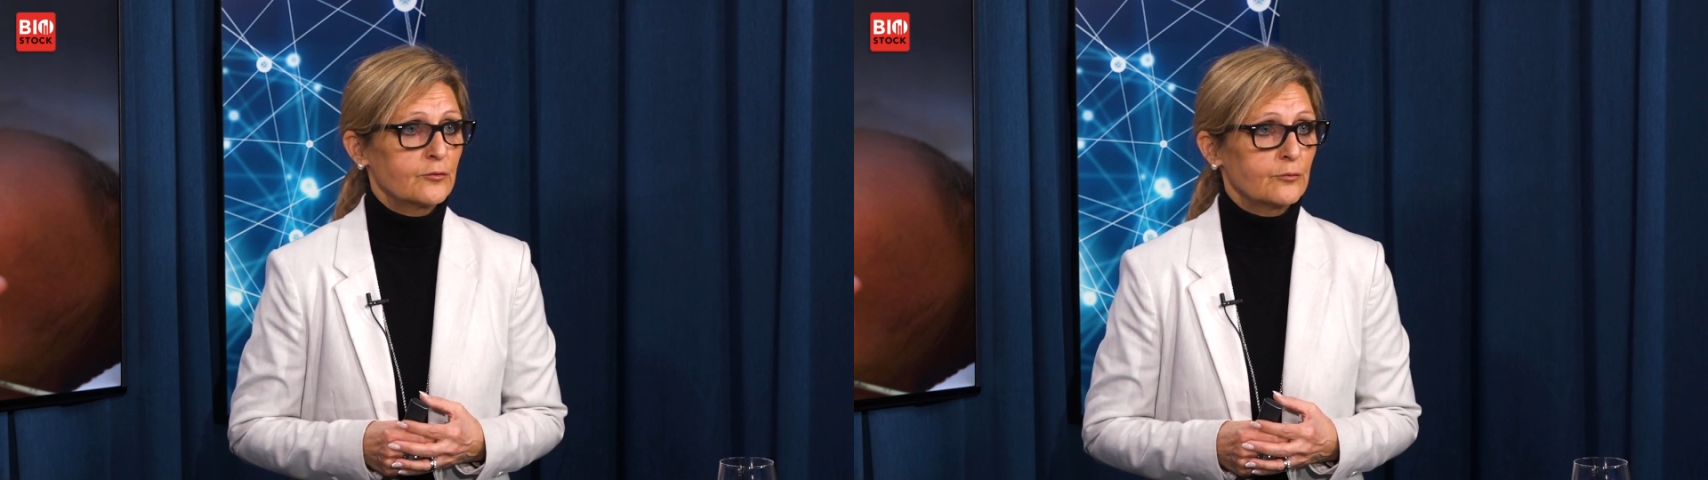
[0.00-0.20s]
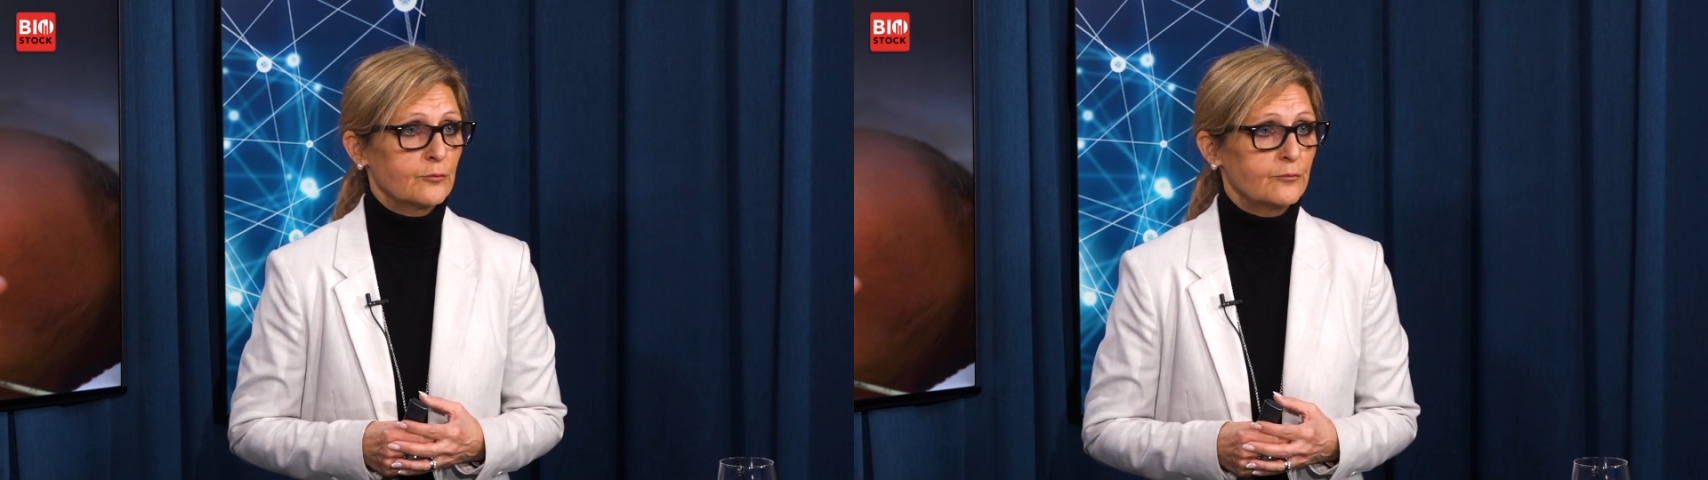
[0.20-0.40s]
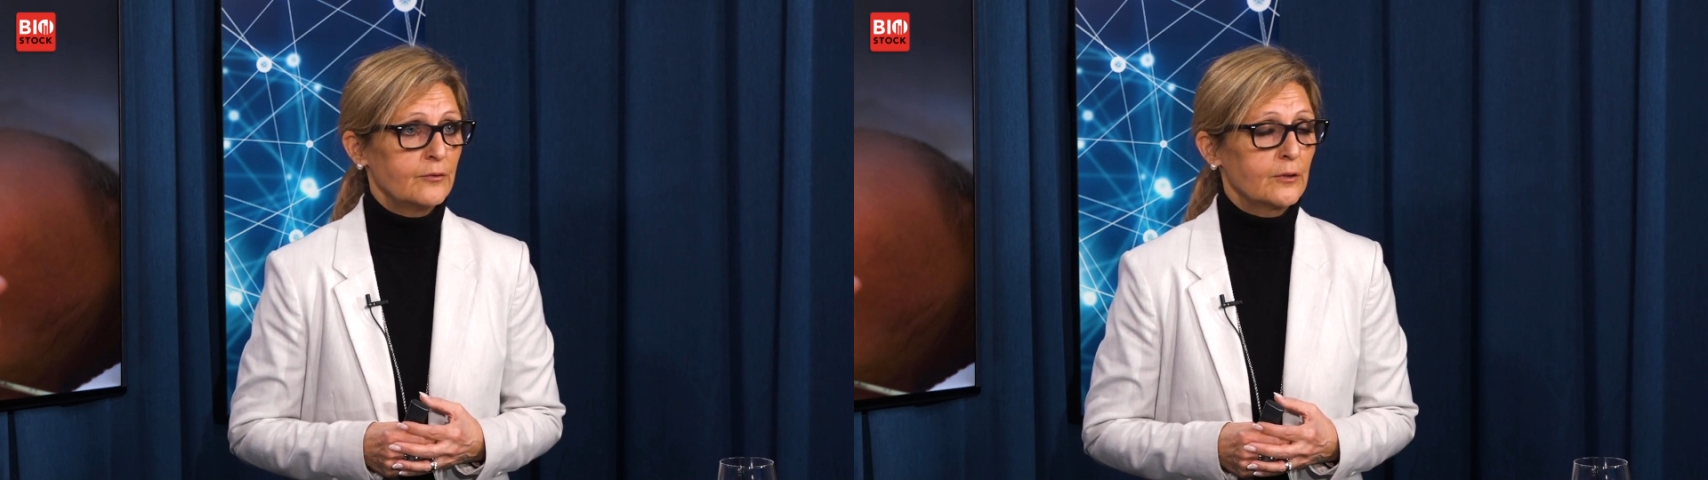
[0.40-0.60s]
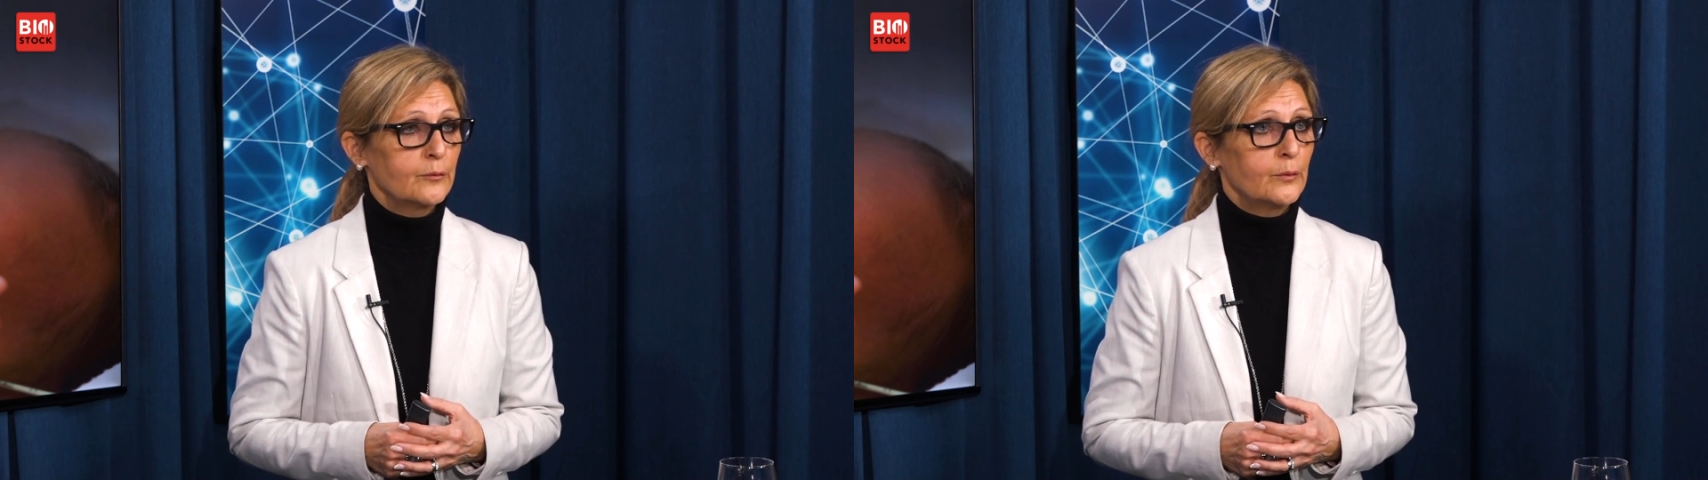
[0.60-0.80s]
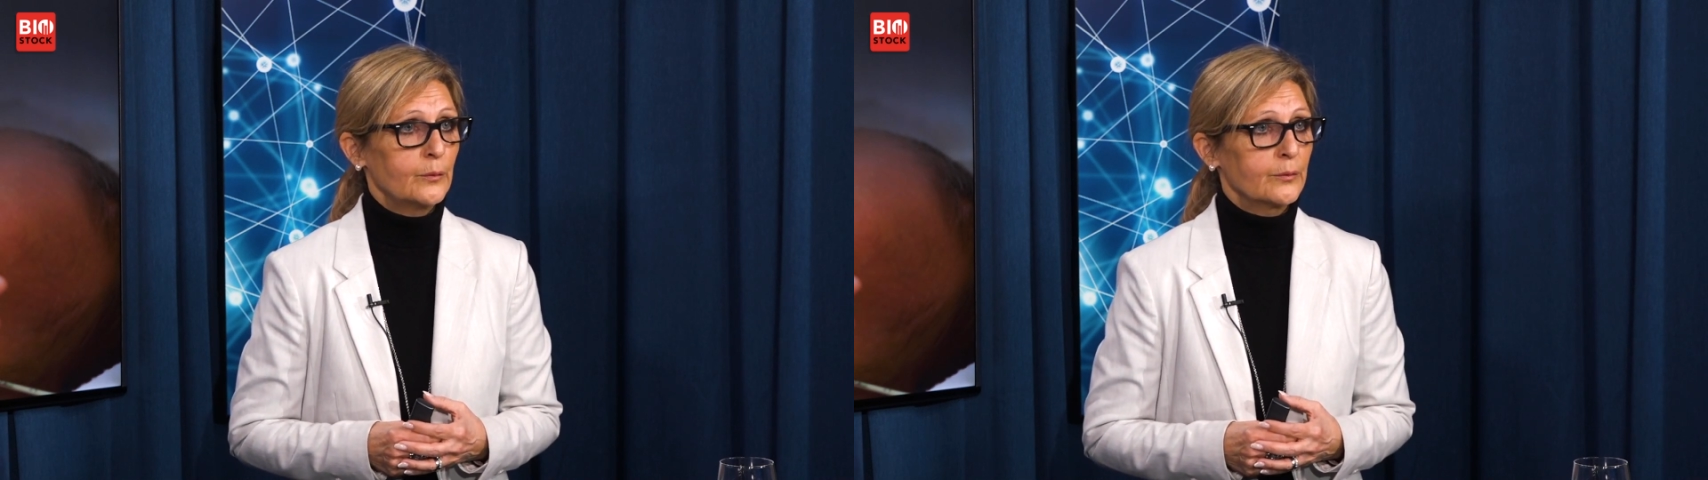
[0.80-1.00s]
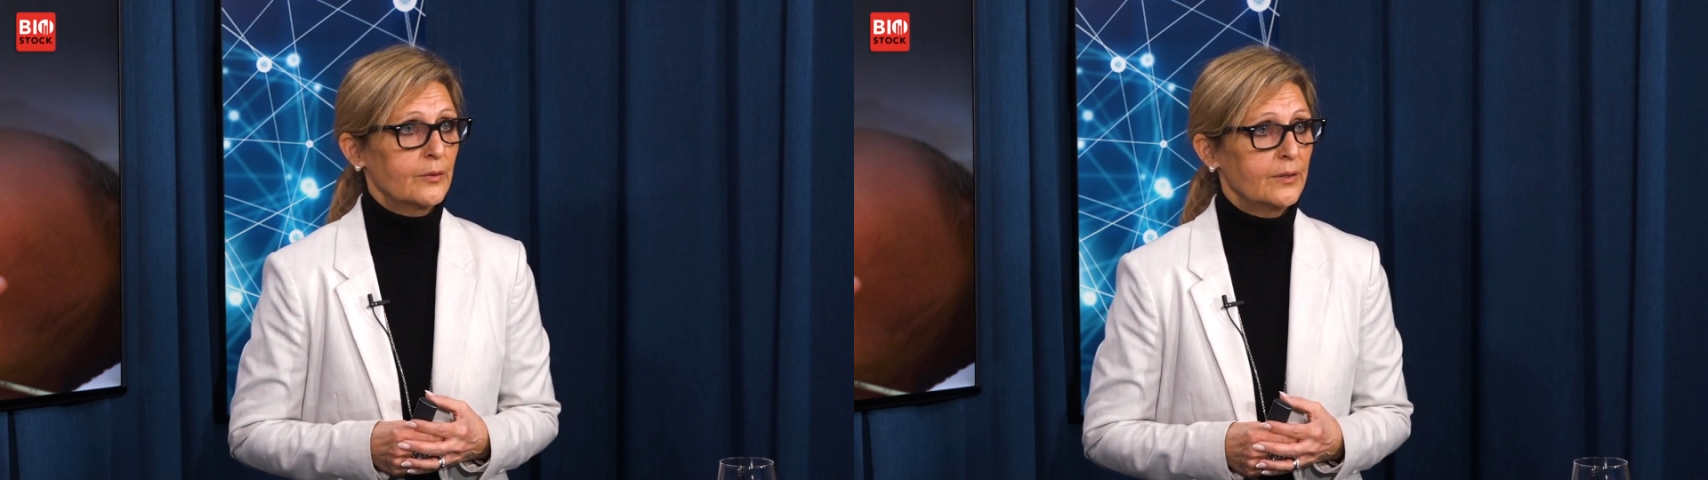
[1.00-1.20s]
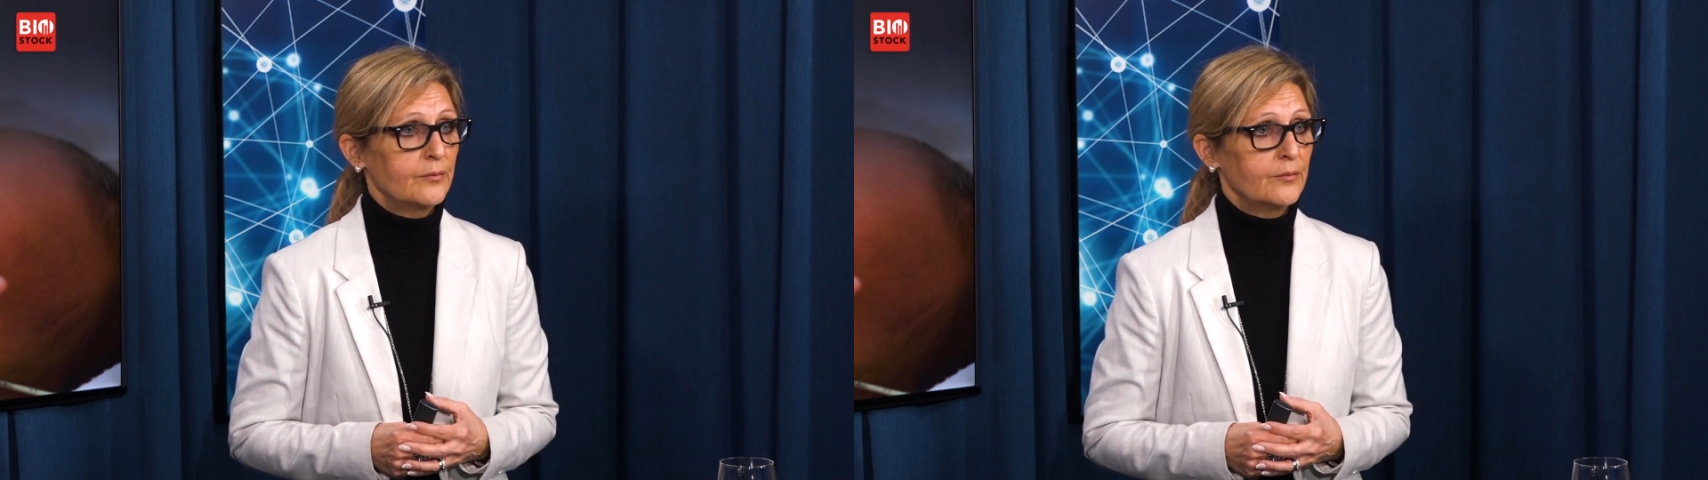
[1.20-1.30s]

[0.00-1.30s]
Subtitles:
to follow all